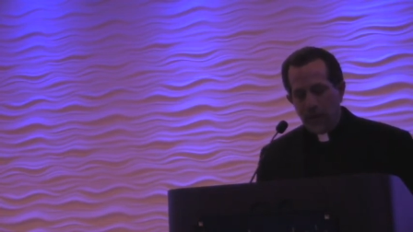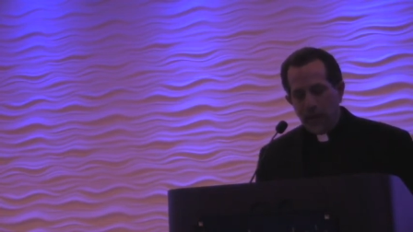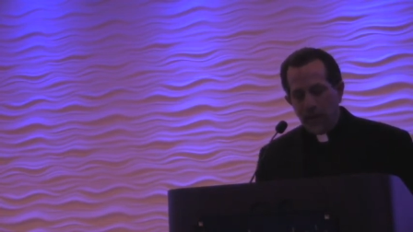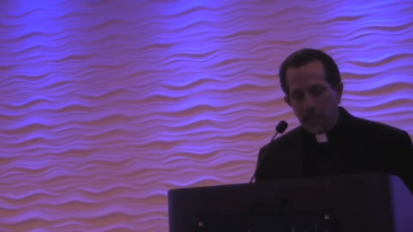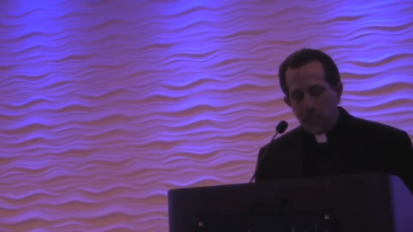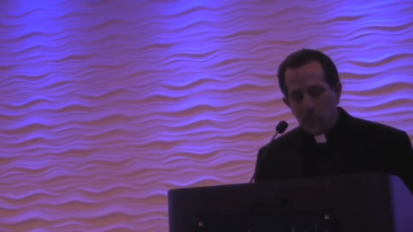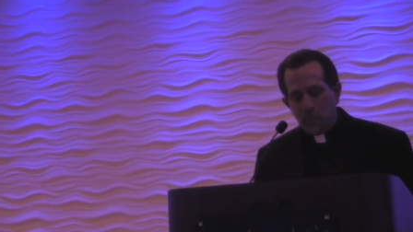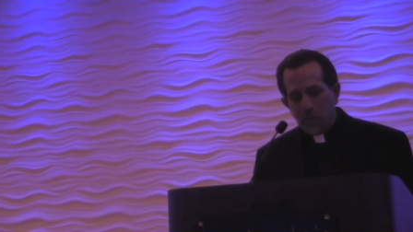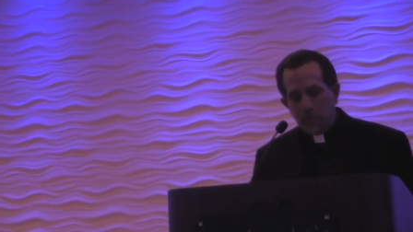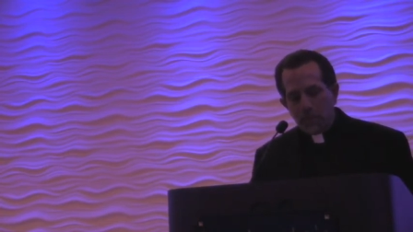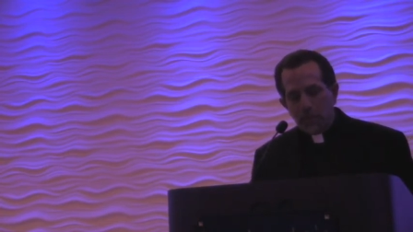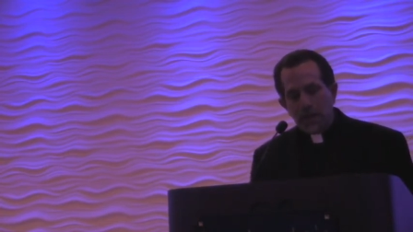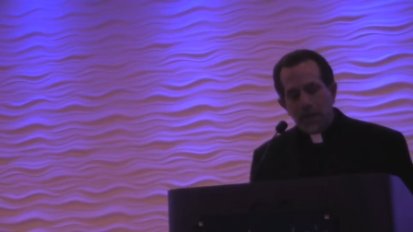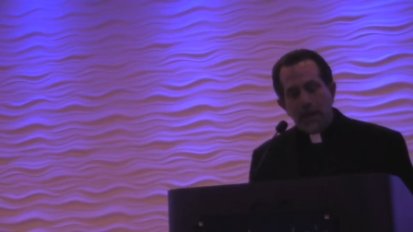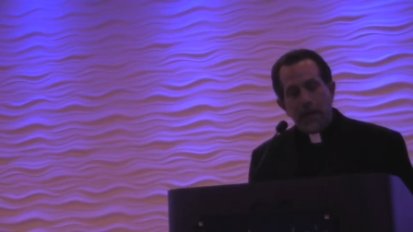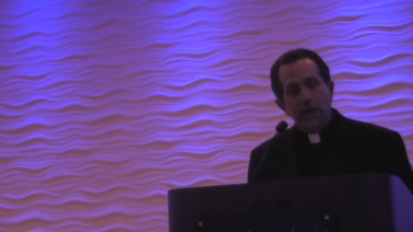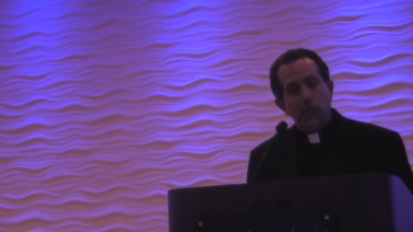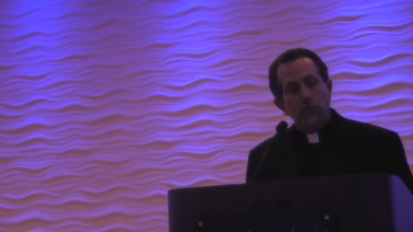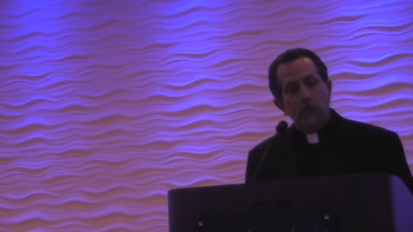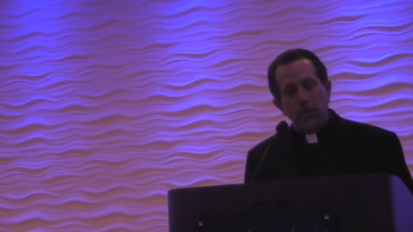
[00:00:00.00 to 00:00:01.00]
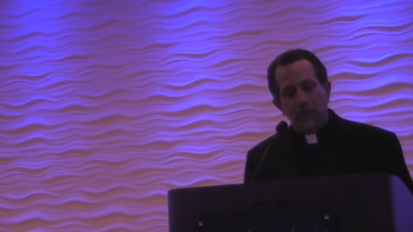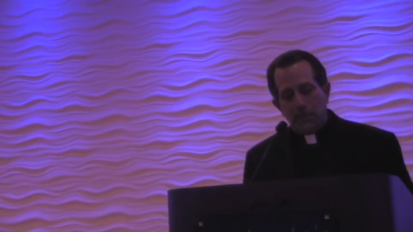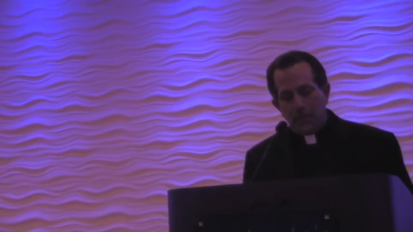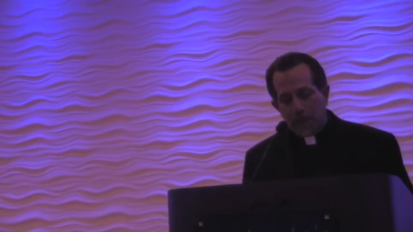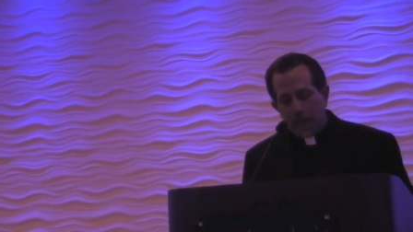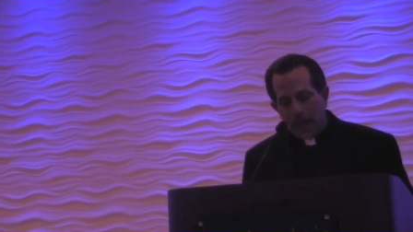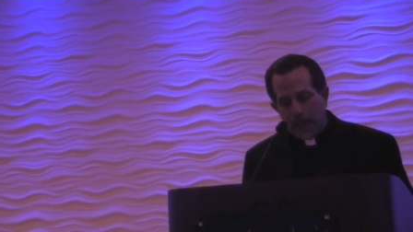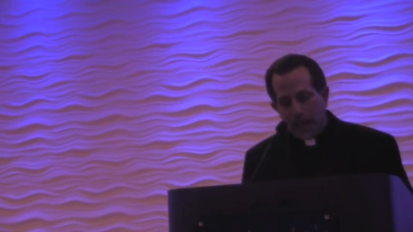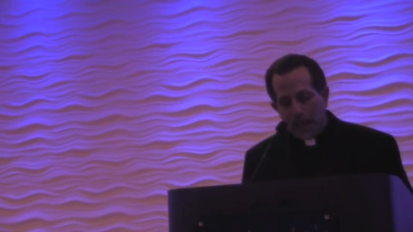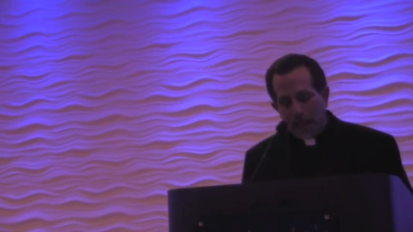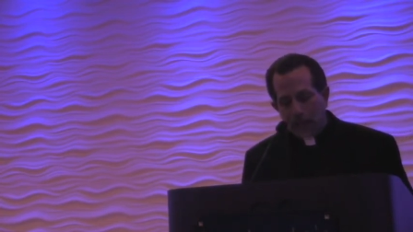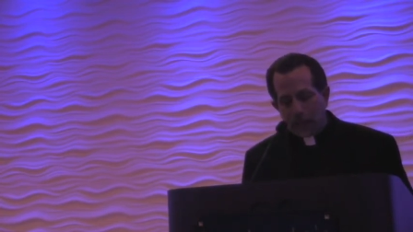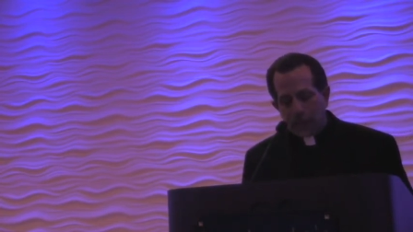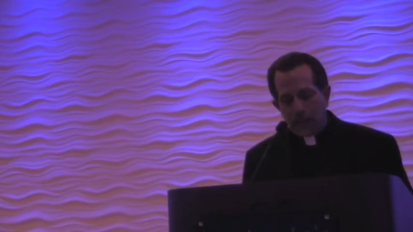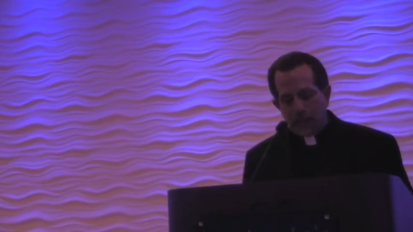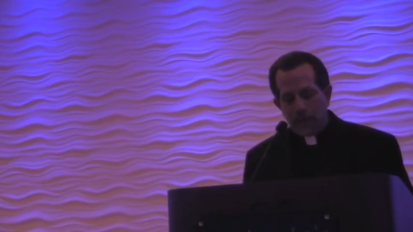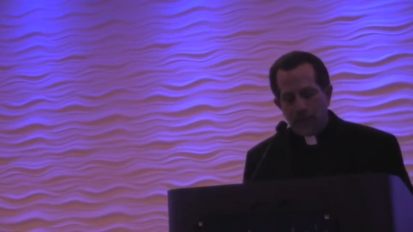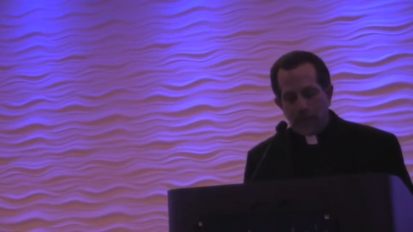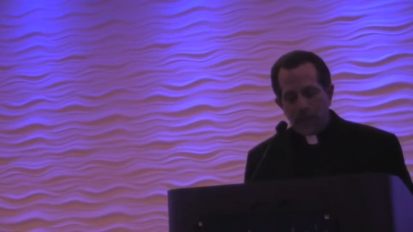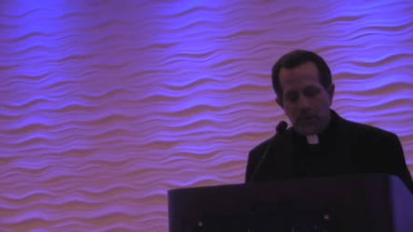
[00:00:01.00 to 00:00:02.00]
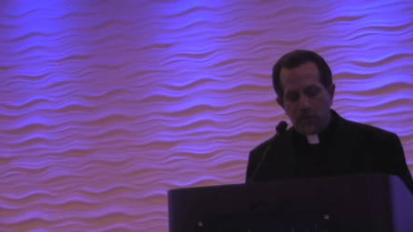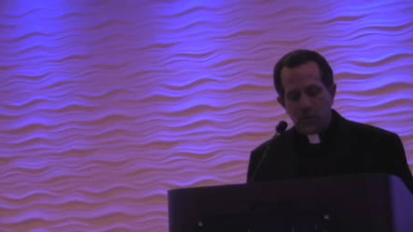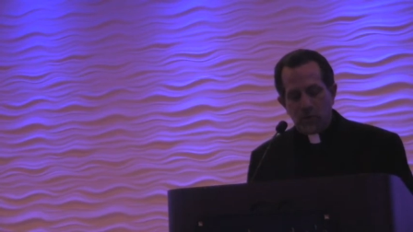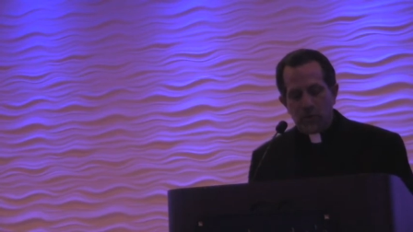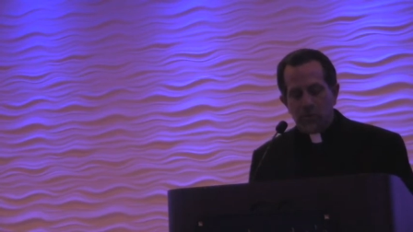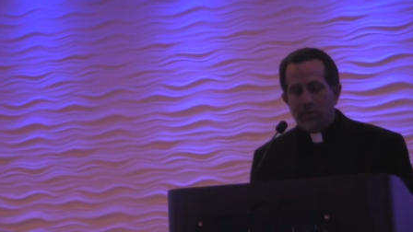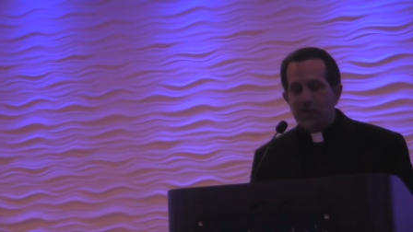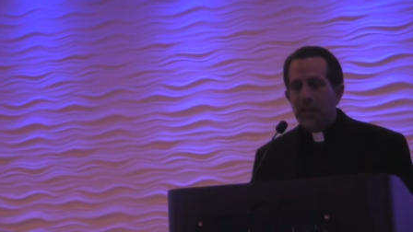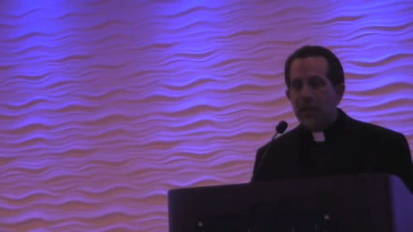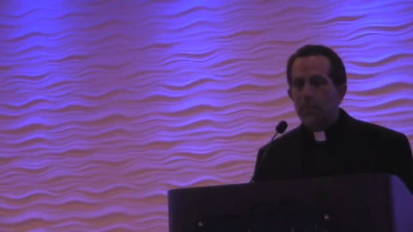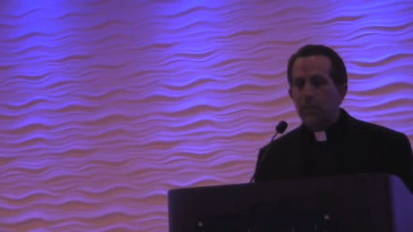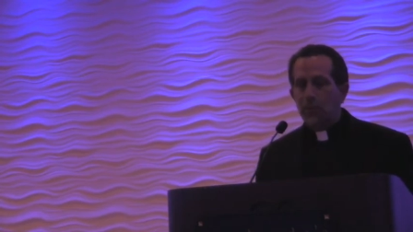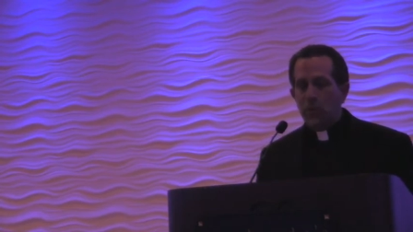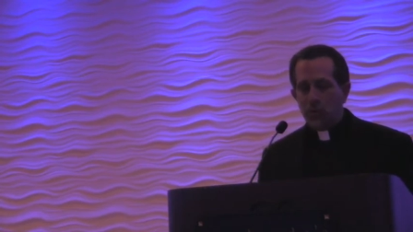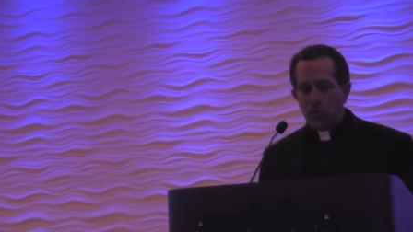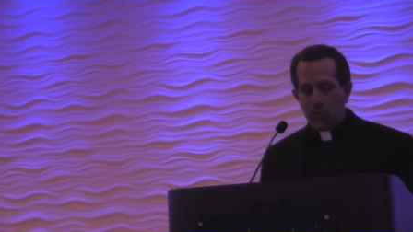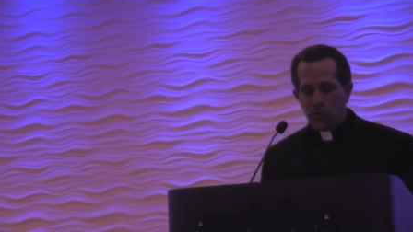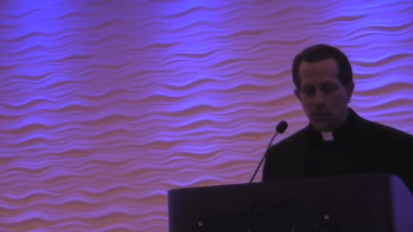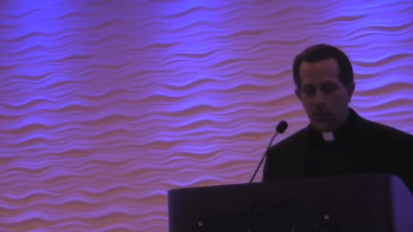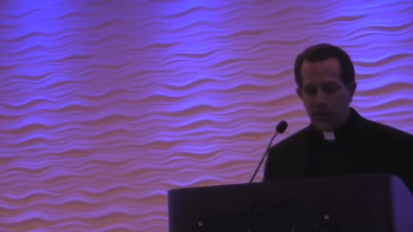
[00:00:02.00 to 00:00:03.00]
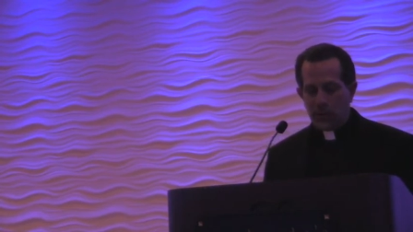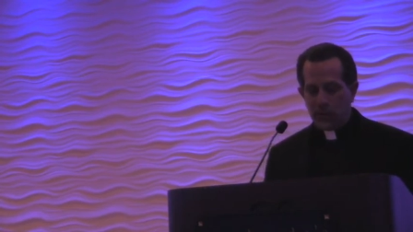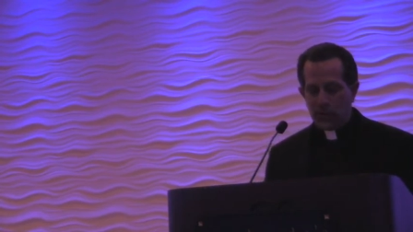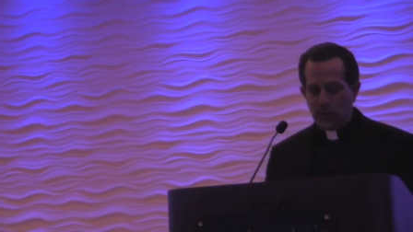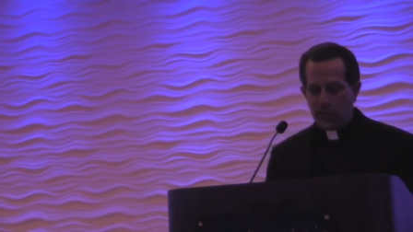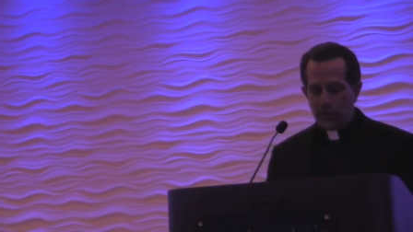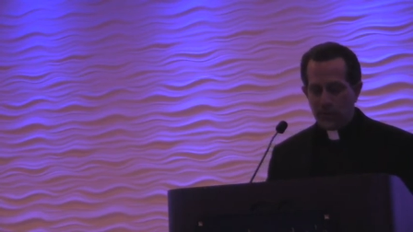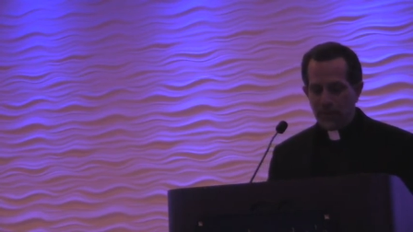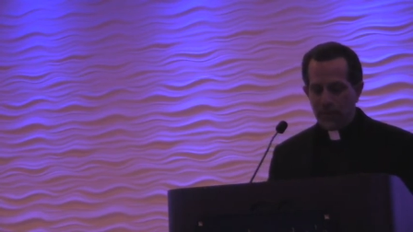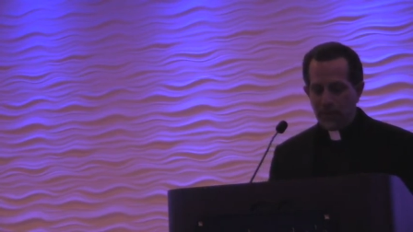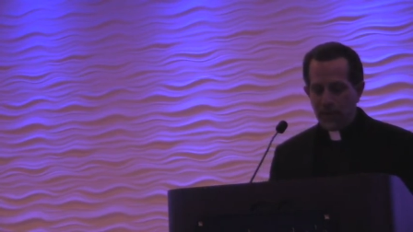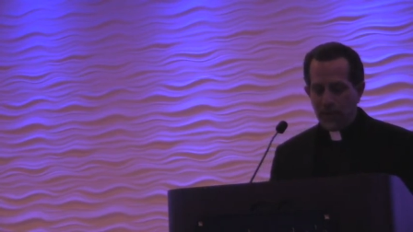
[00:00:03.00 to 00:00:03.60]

a more meandering path to a stable career,